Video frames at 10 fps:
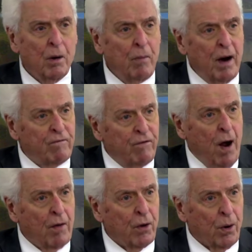but
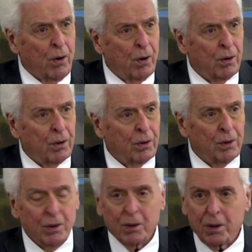Father.
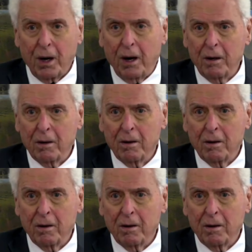Okay?